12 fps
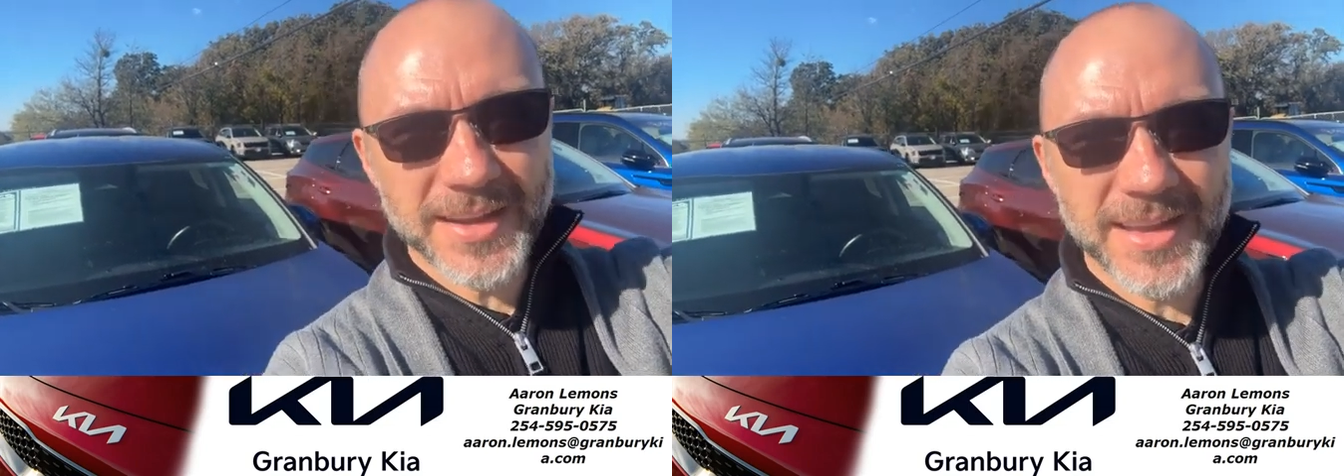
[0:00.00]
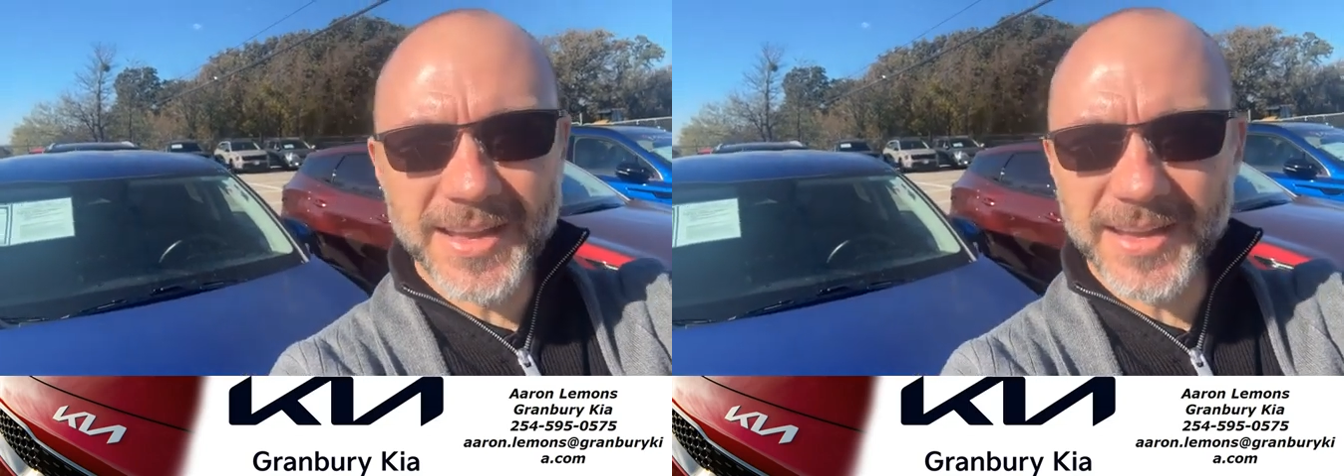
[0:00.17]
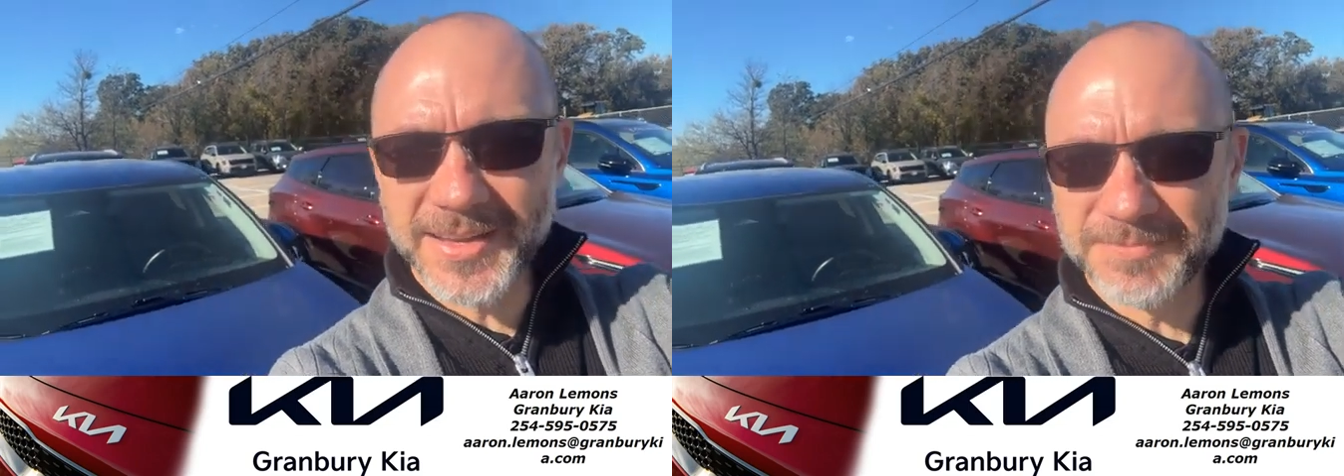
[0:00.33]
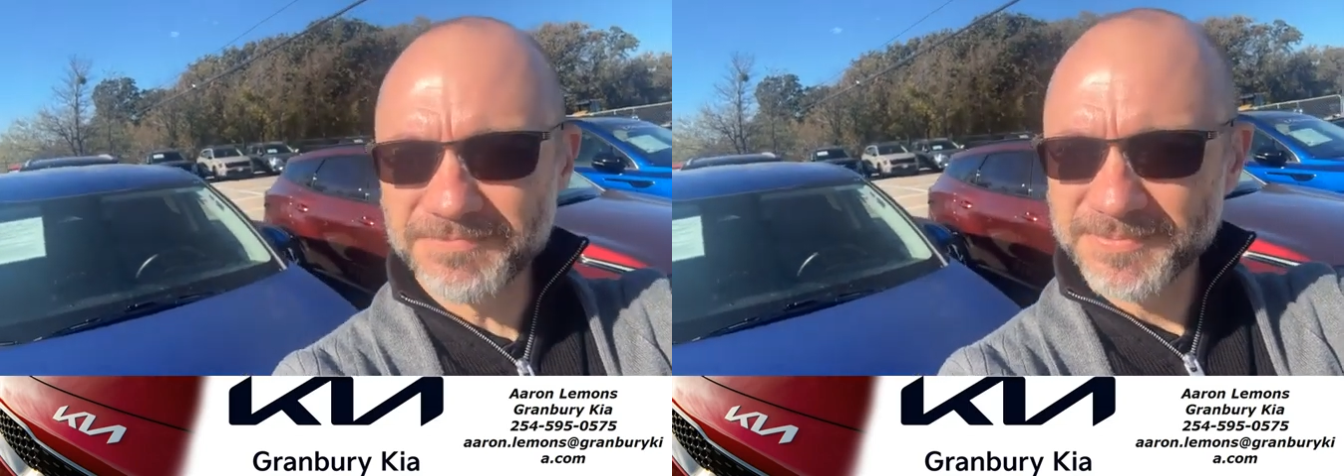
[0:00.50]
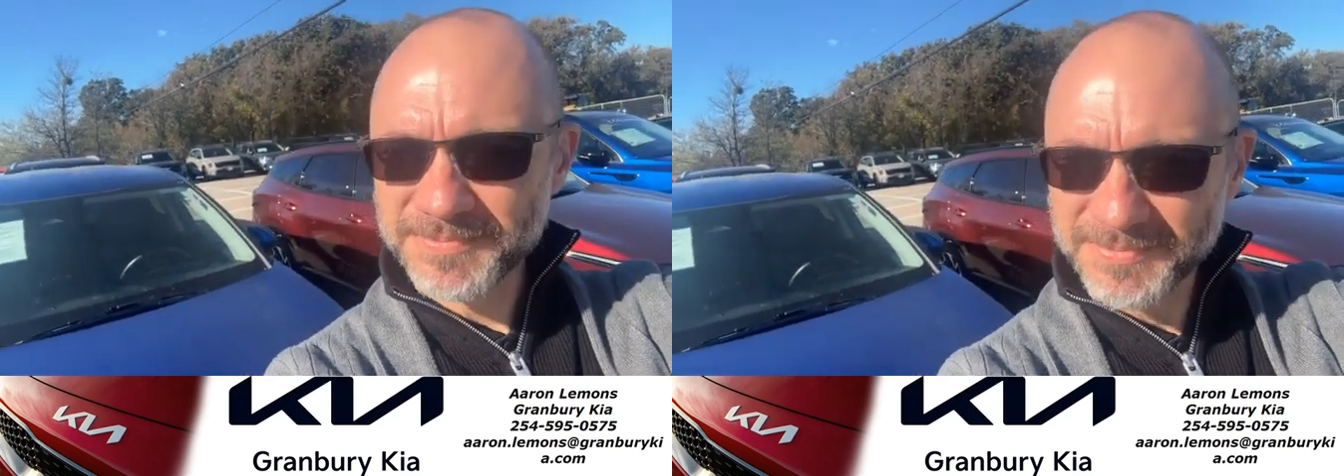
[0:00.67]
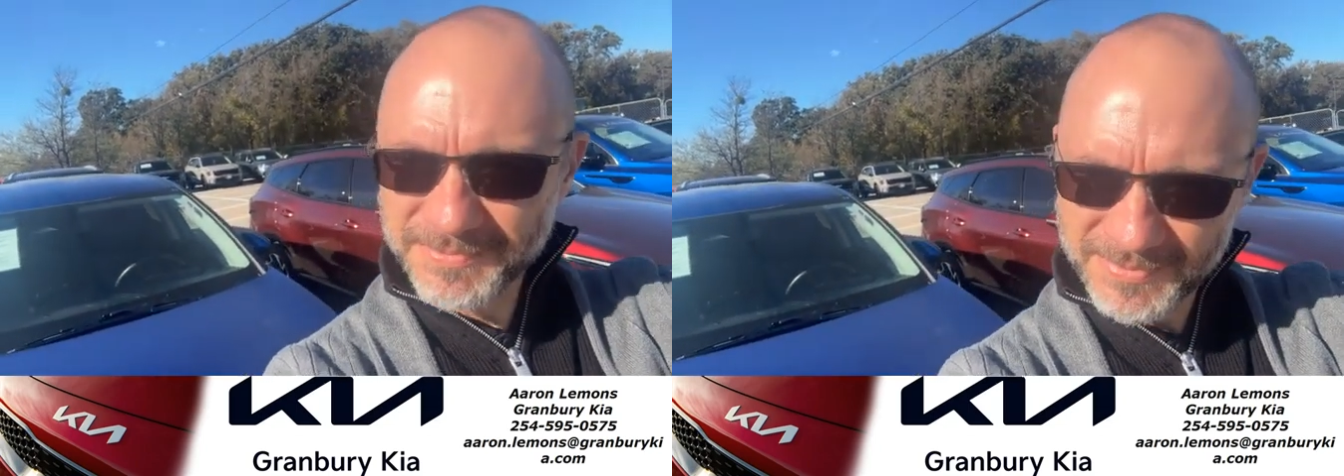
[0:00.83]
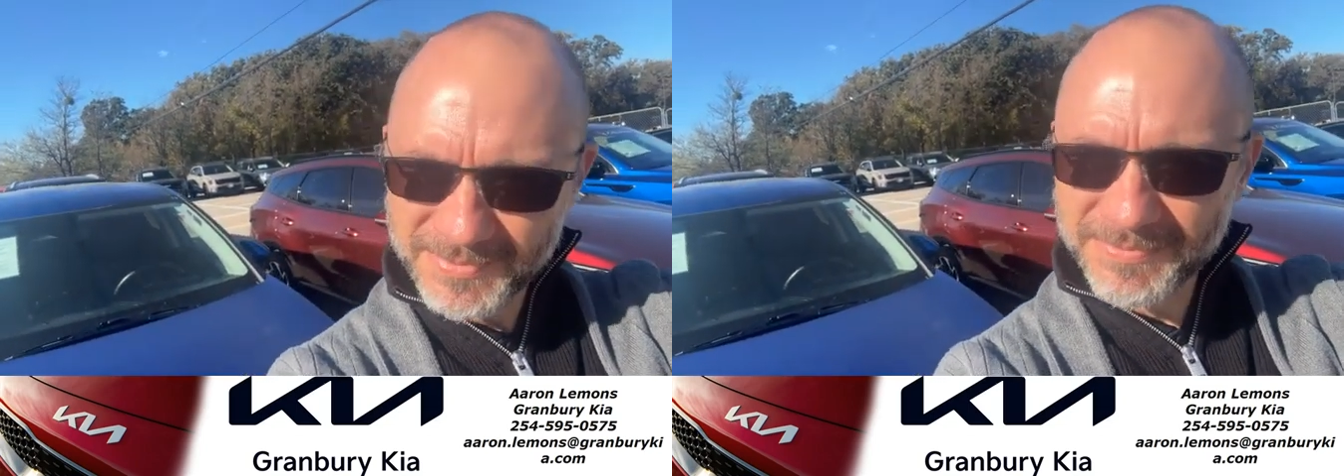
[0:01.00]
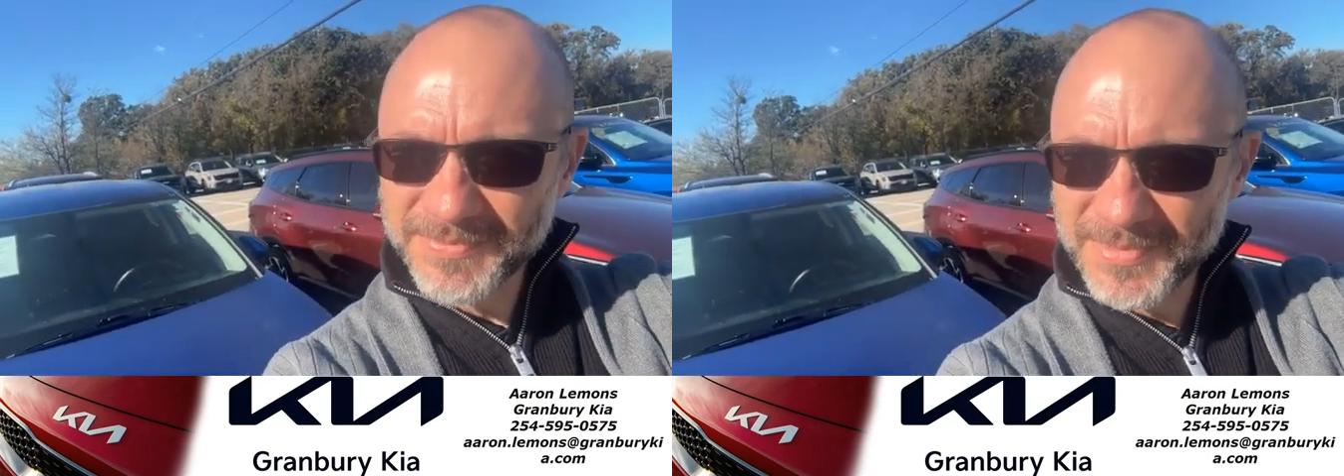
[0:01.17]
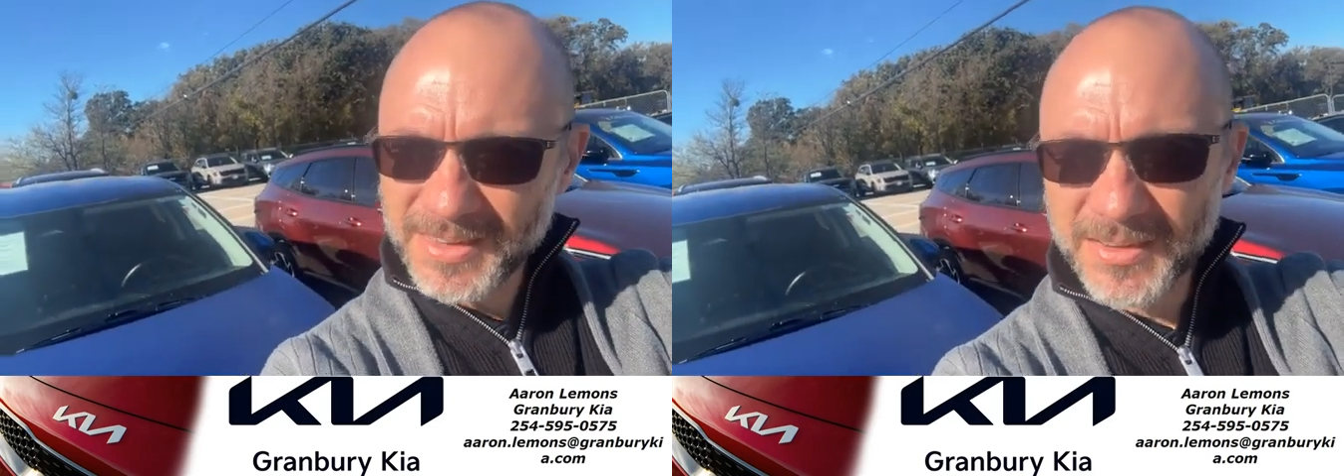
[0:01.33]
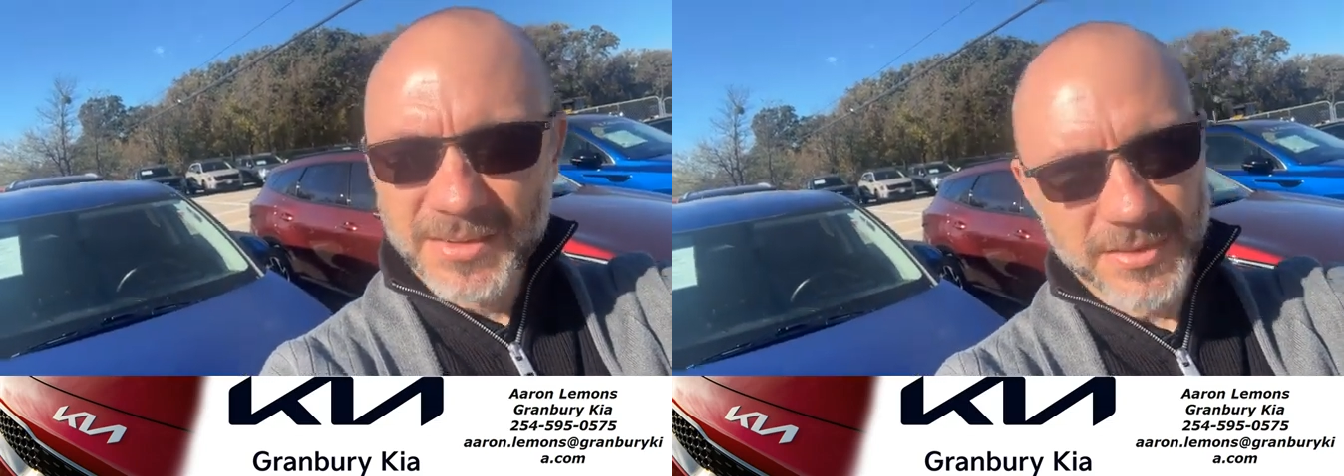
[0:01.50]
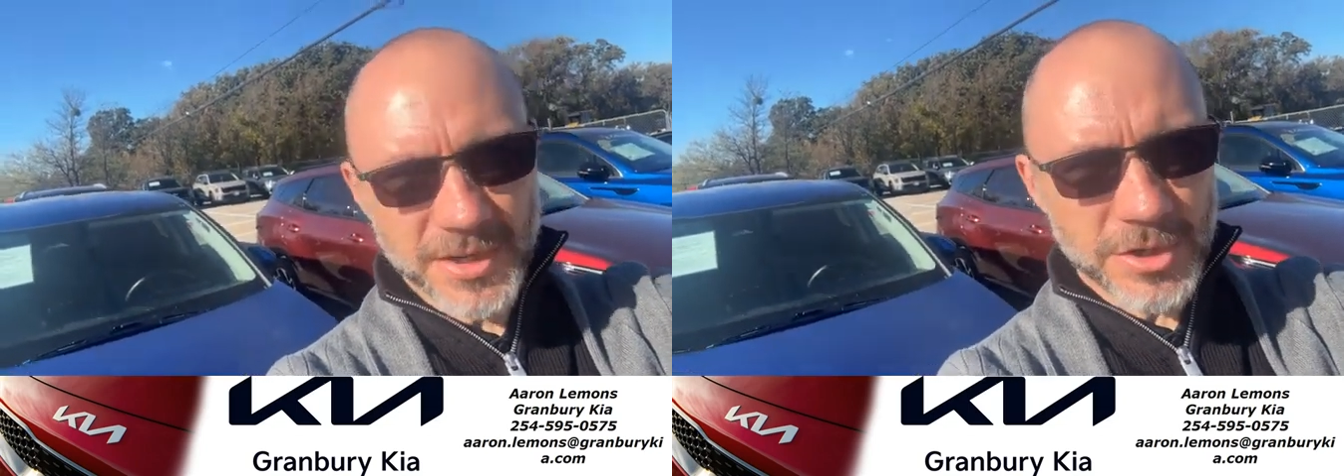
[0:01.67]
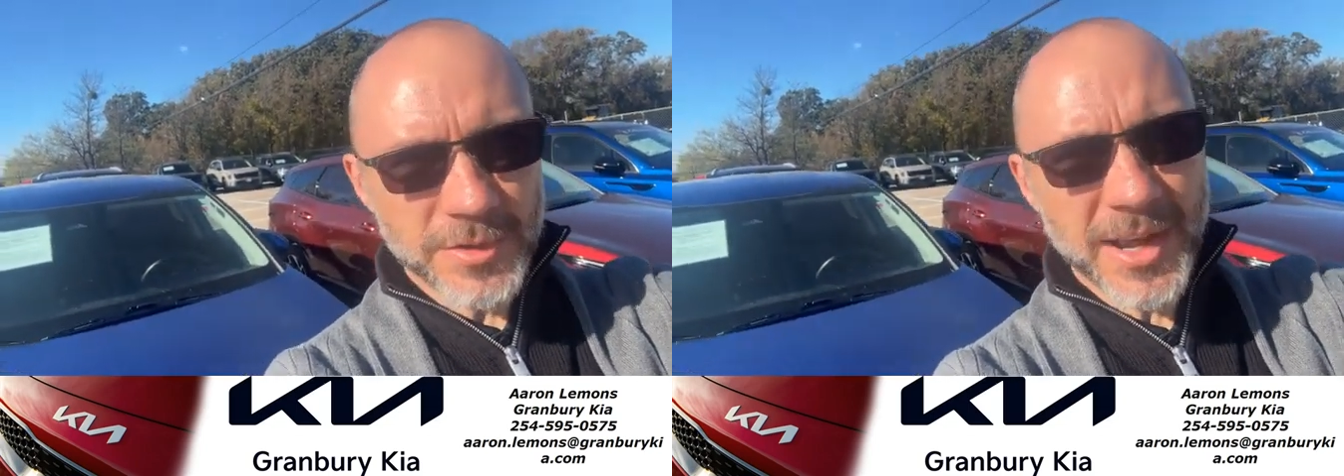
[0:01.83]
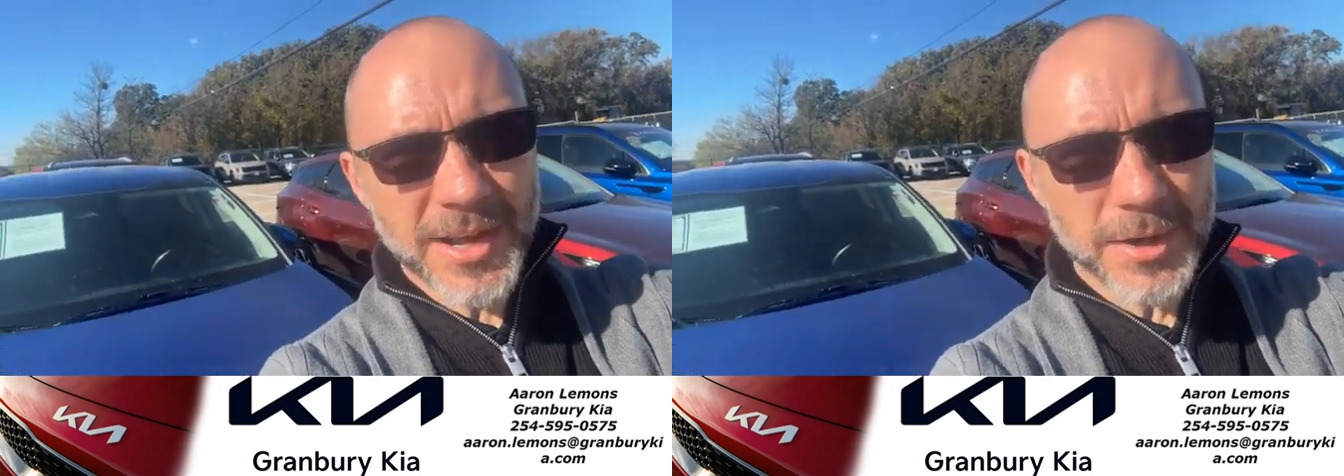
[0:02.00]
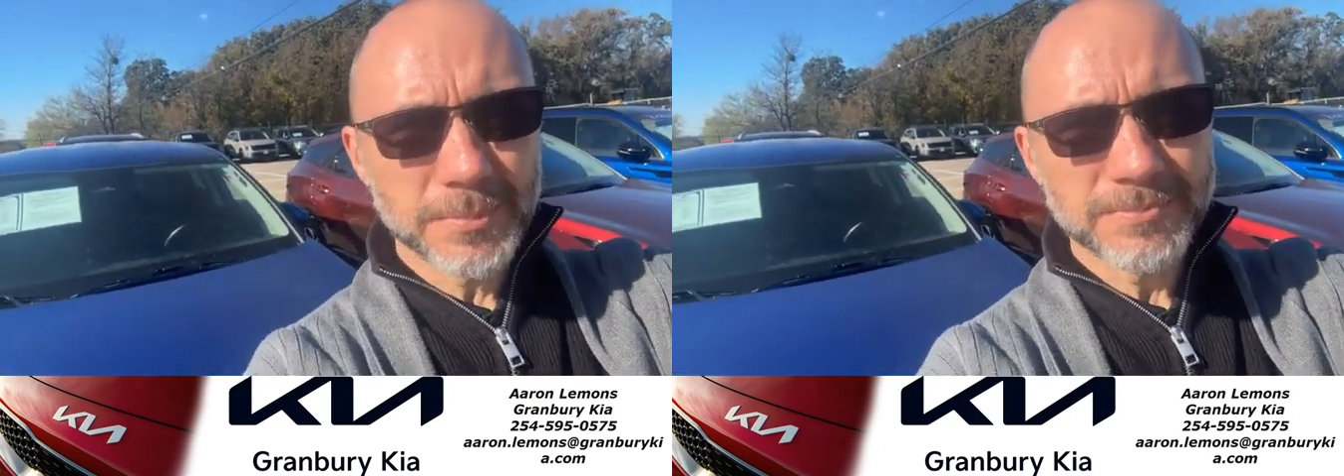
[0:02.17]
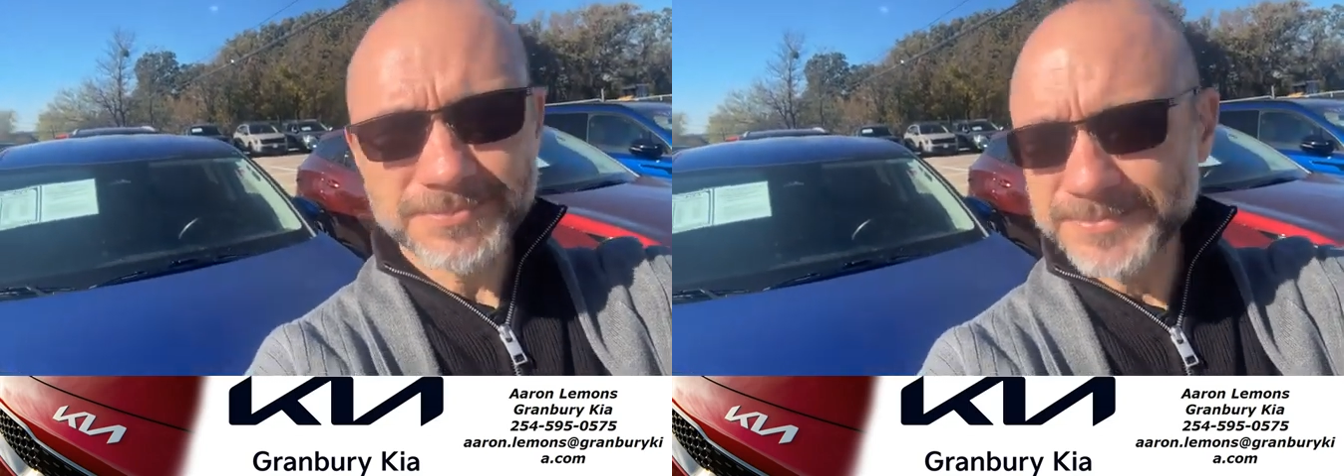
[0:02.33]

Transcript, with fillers: Kia. Did you know